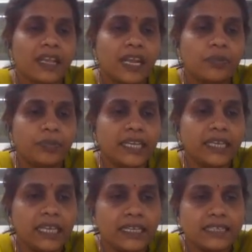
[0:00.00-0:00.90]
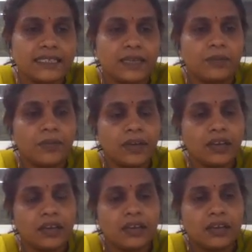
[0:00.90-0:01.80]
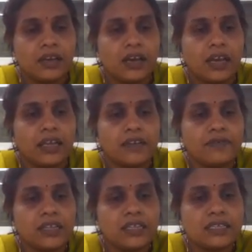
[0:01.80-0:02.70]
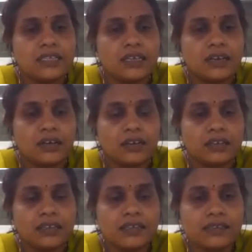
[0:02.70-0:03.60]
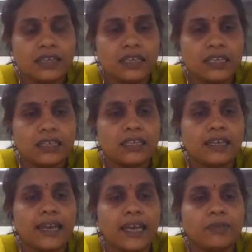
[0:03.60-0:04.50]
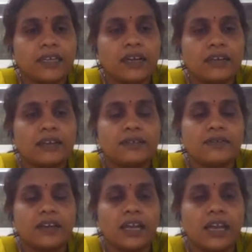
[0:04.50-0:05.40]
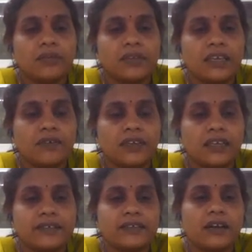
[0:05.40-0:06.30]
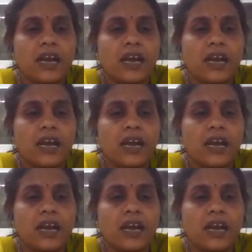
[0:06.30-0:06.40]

And printing this number, and with this this is an integer type, that's why I'm giving is the